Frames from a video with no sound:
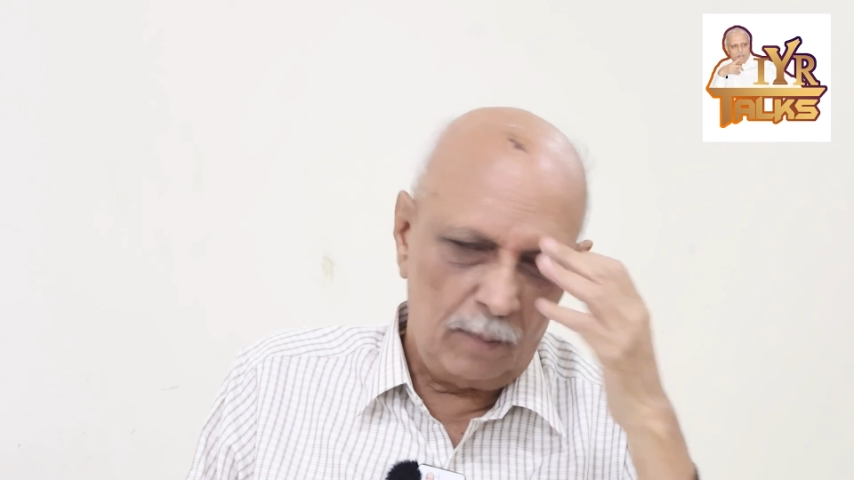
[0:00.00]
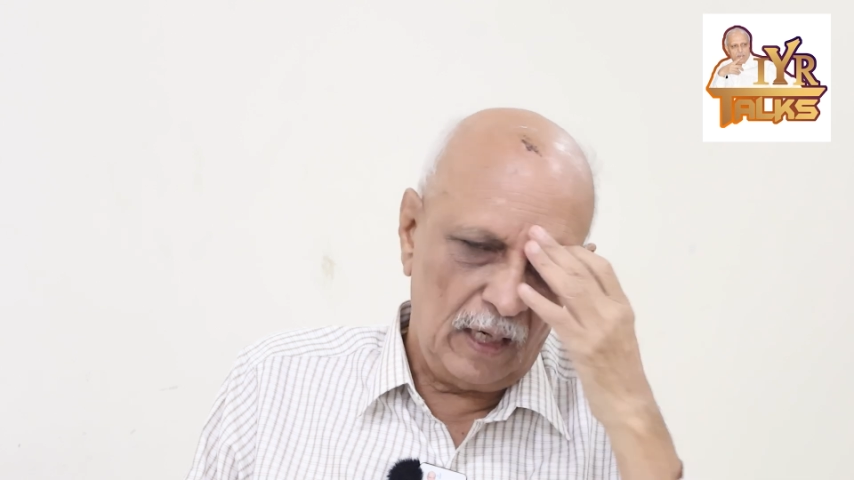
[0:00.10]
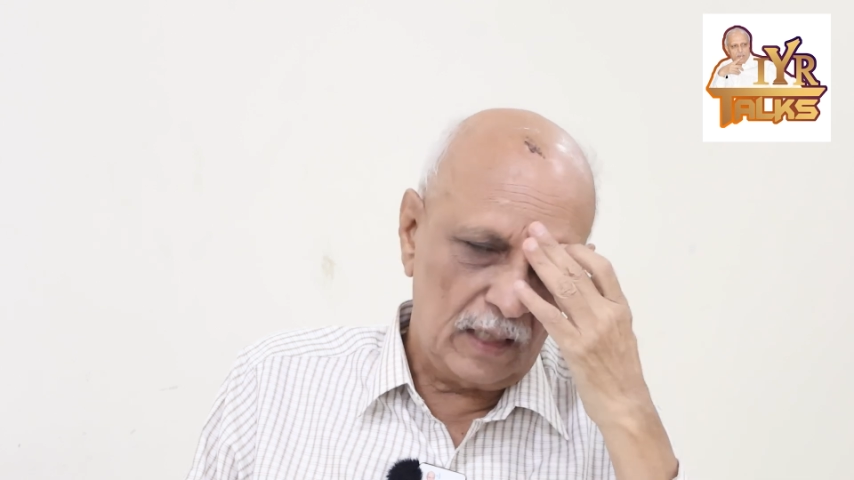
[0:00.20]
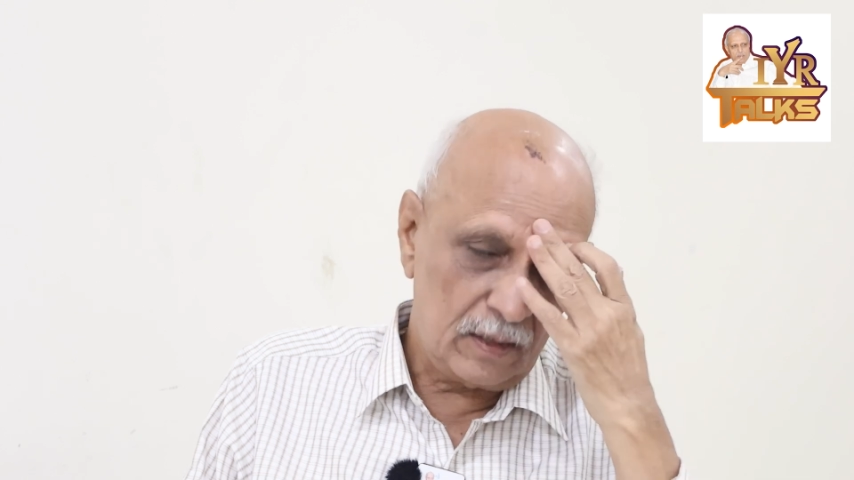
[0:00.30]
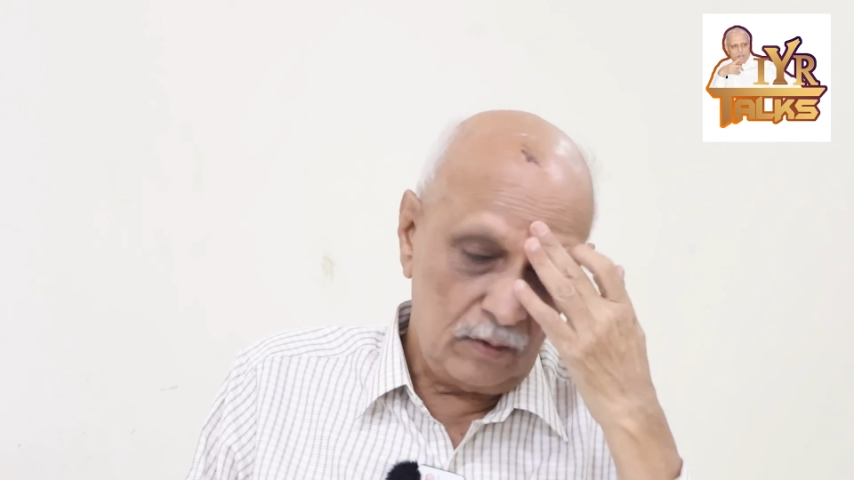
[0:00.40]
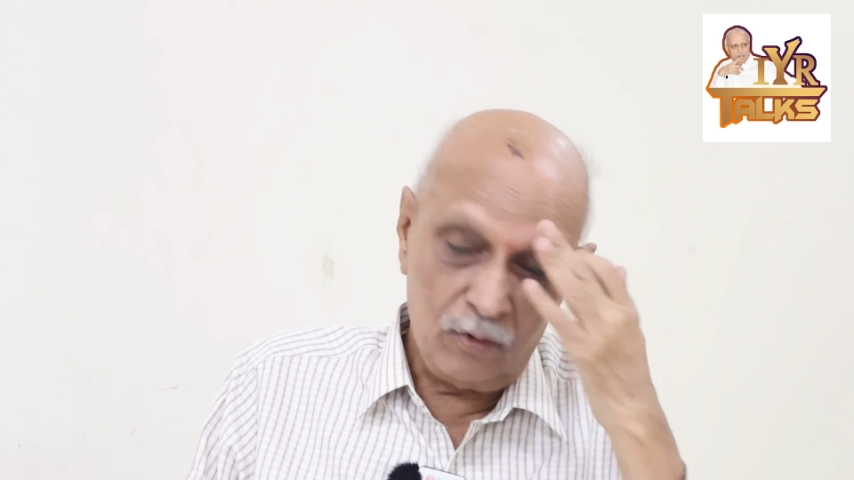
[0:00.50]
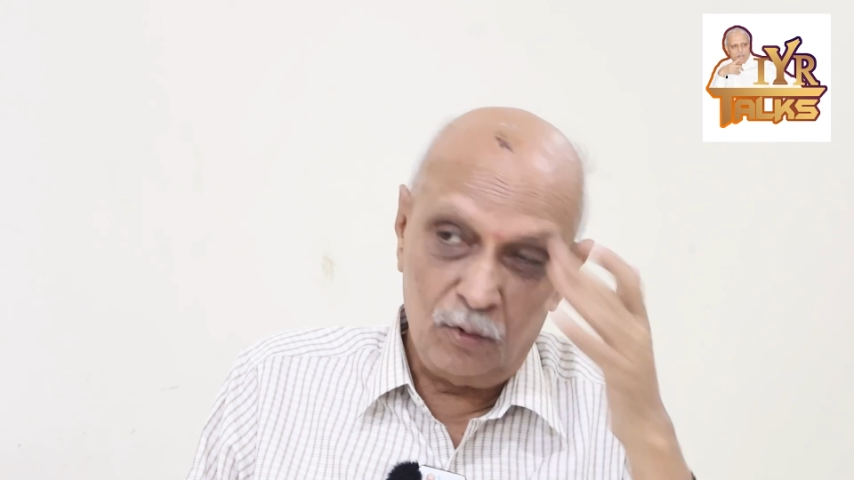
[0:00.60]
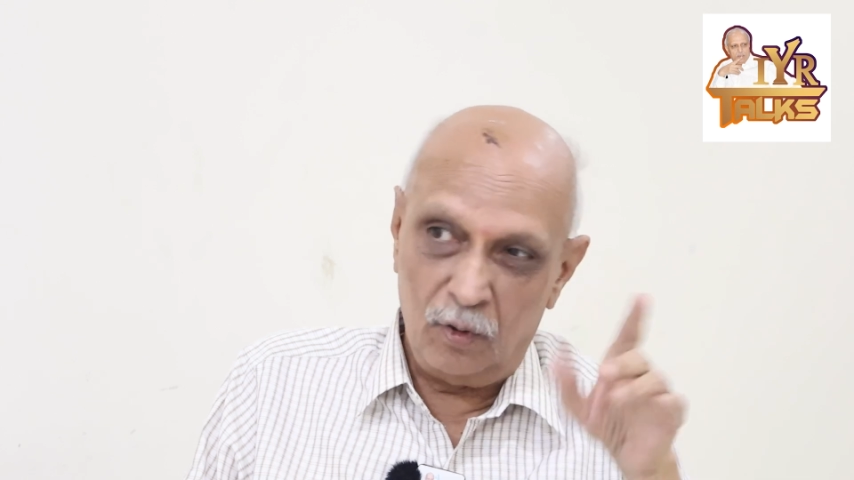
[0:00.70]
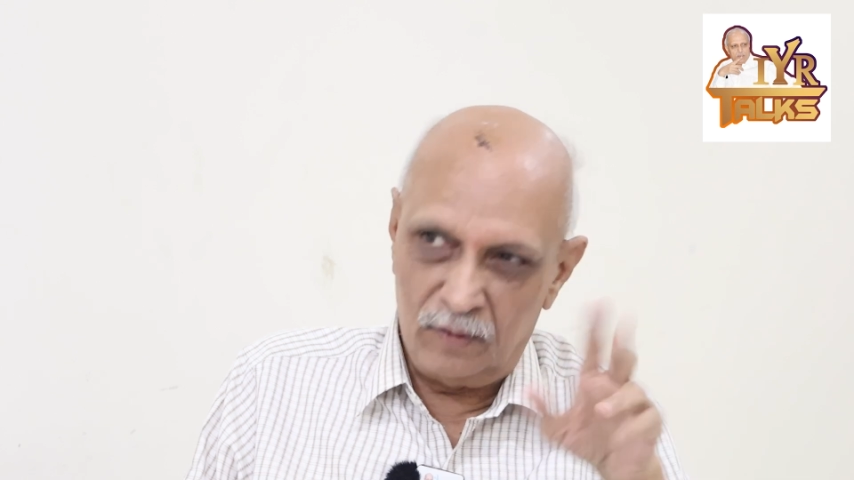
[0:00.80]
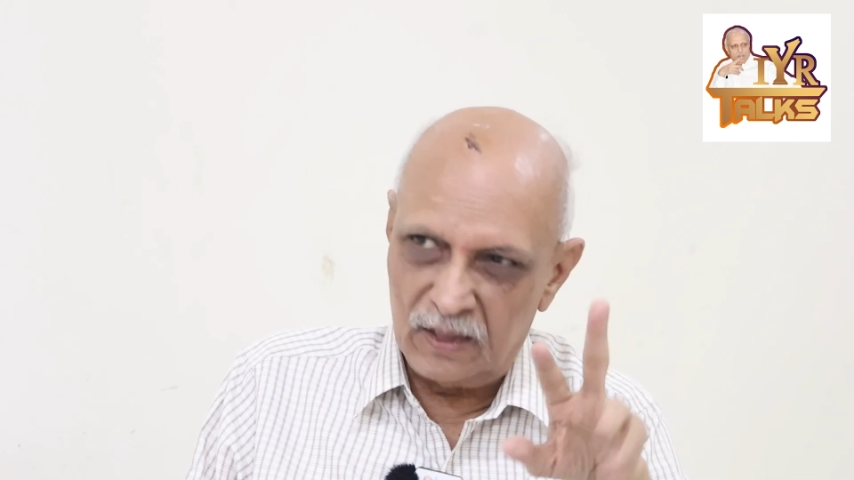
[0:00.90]
Hamas,
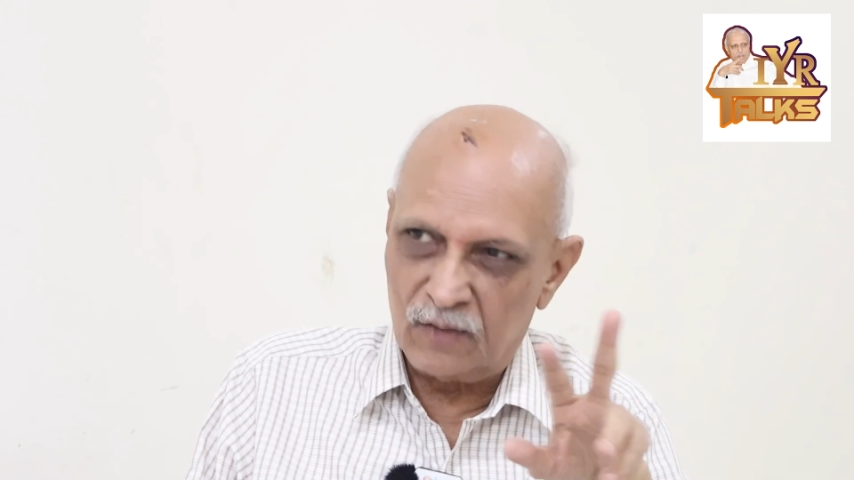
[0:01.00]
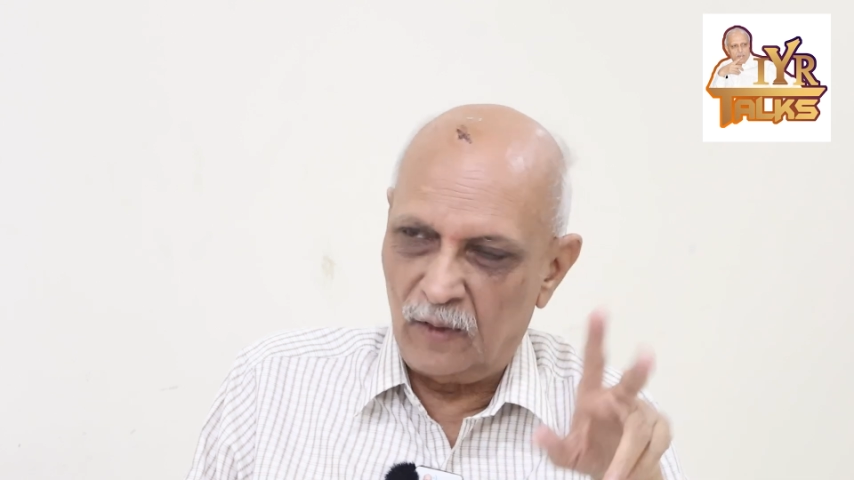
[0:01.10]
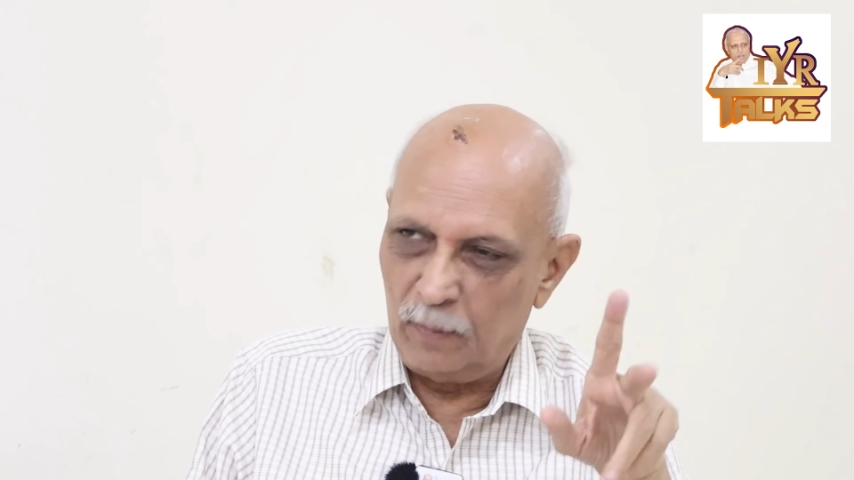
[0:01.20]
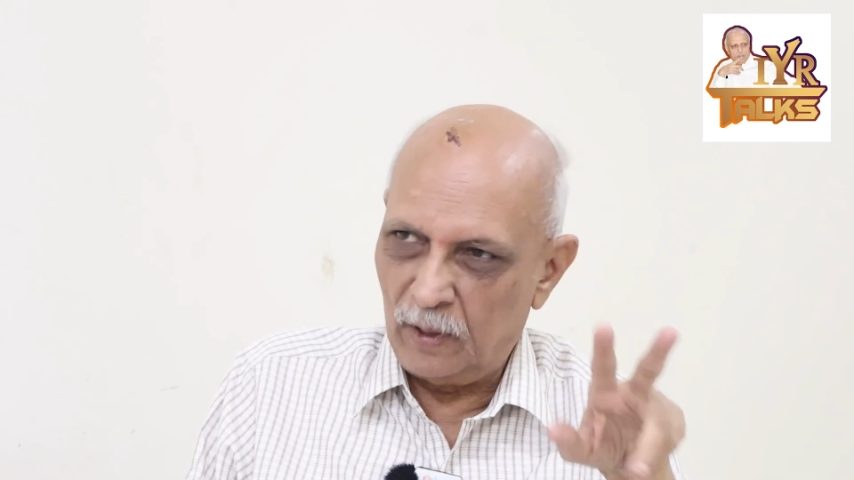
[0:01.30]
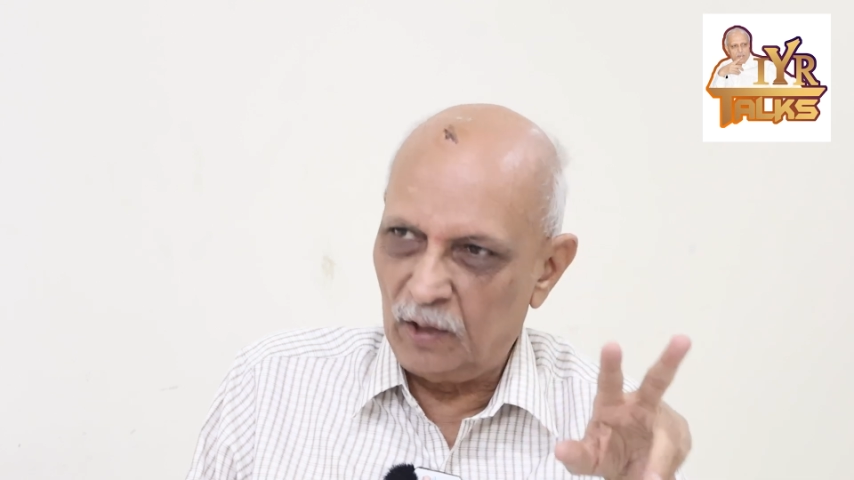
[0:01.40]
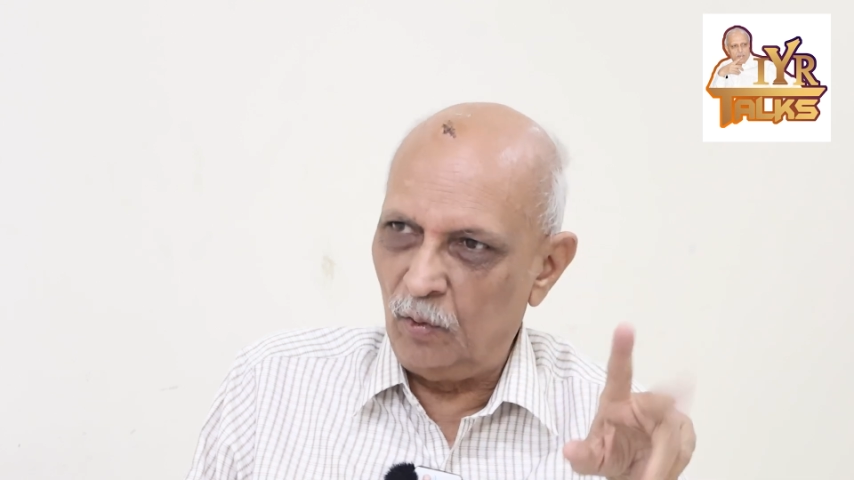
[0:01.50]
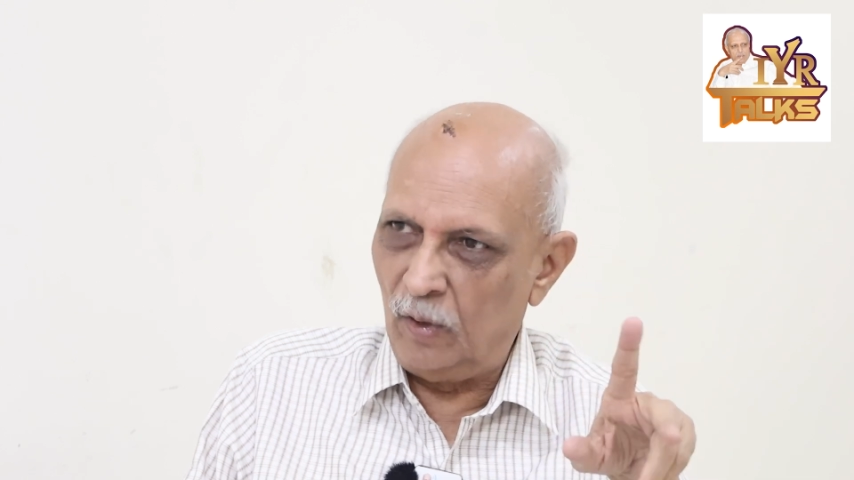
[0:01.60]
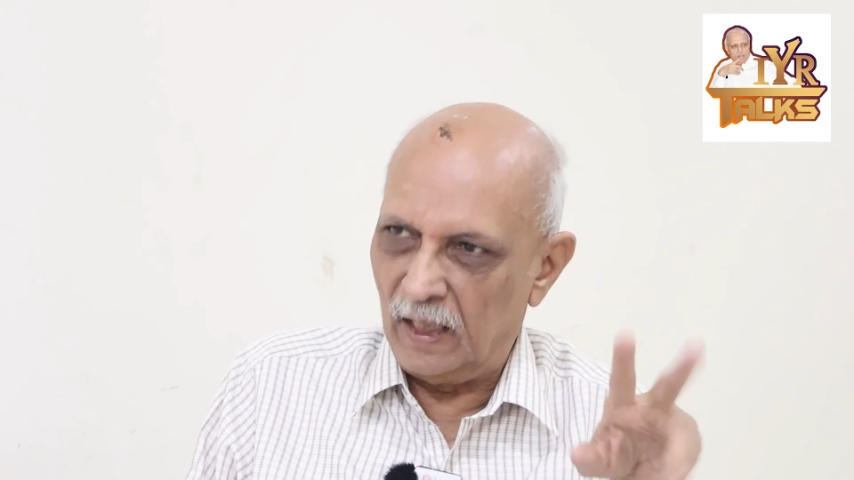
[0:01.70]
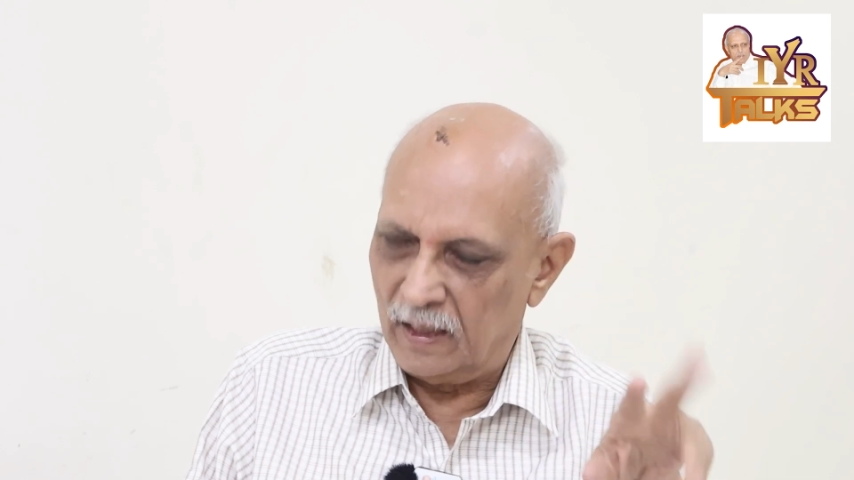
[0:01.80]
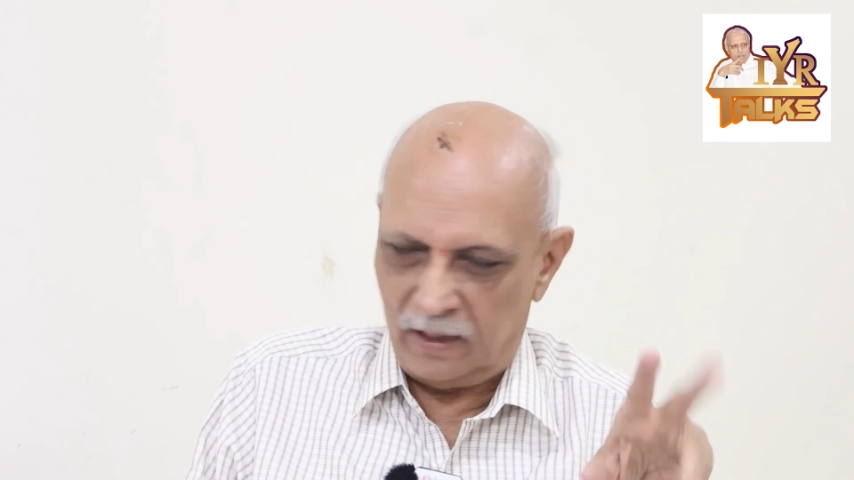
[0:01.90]
though this one
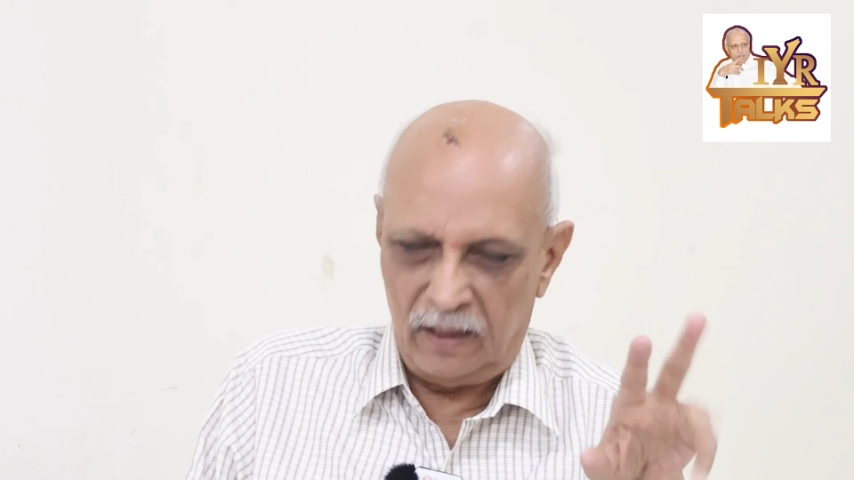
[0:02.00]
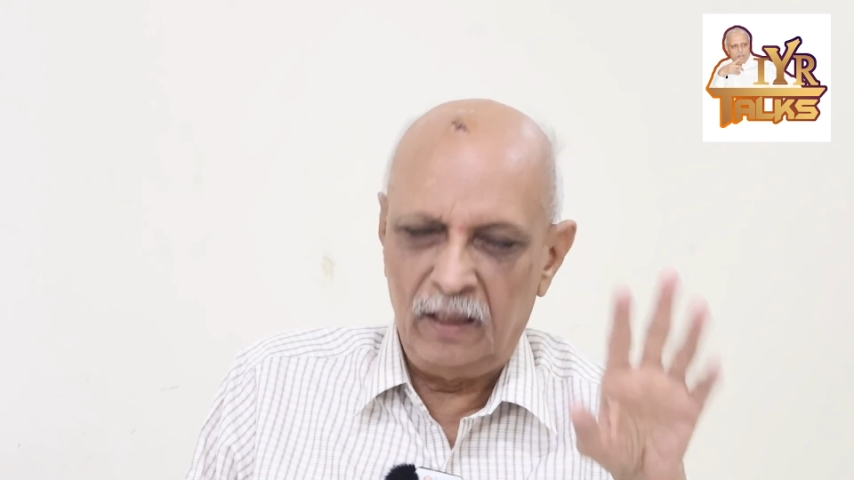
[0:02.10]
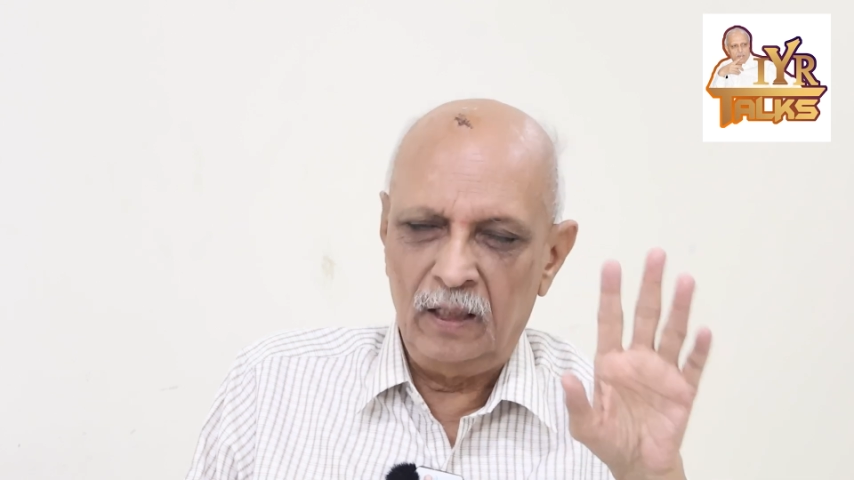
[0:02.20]
peculiarity.